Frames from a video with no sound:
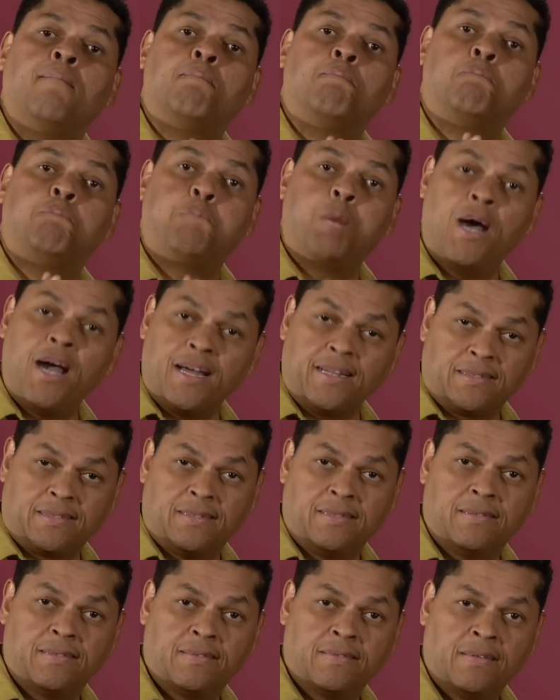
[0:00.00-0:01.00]

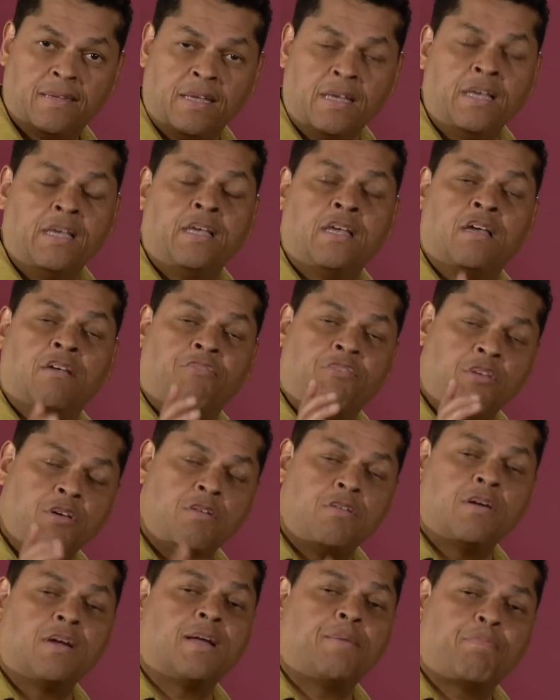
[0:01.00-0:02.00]
But if
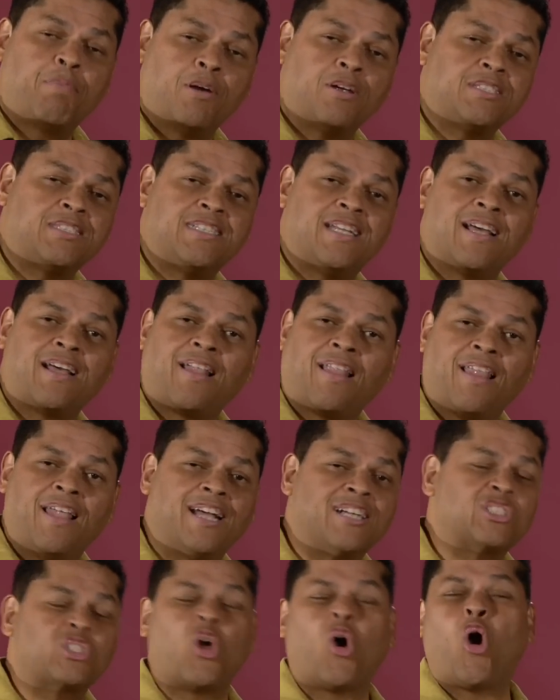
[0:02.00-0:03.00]
you're a person that
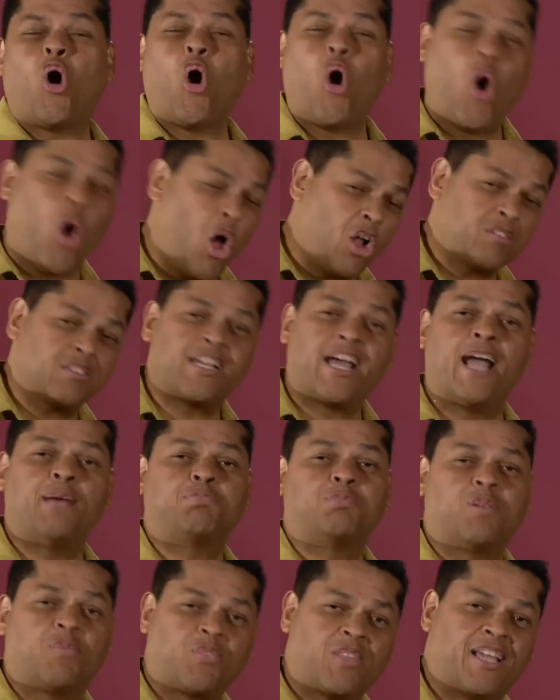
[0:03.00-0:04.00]
collects all
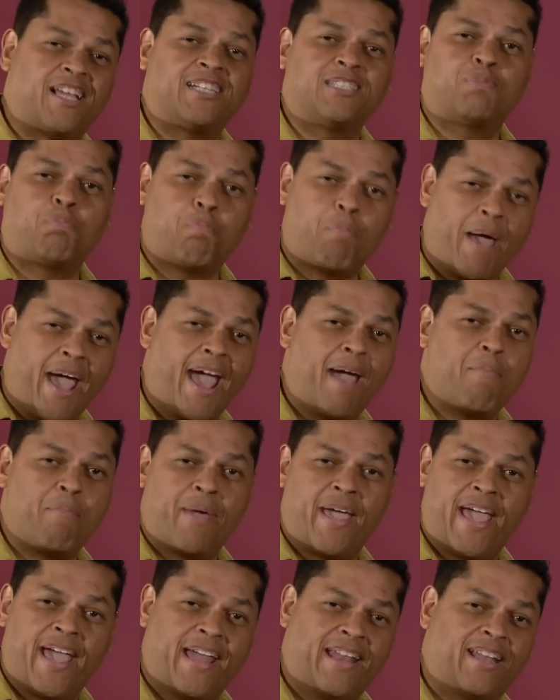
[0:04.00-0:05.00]
types of things
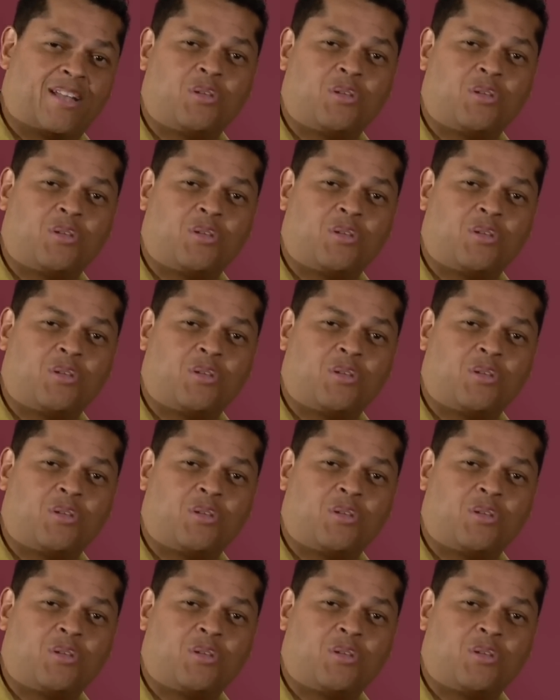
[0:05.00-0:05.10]
Batman,